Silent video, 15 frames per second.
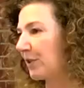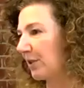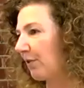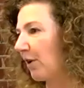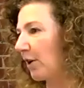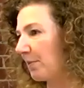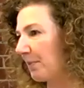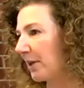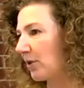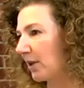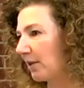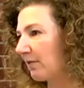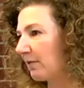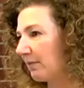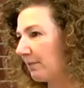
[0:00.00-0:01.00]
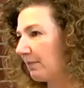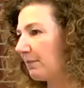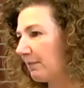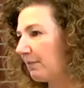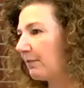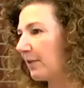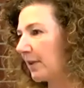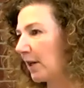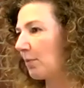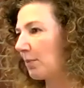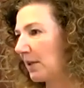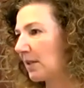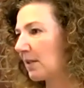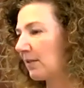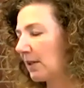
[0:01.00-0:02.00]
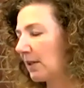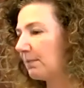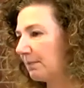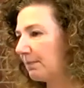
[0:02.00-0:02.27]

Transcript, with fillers: volumetric video piece of it.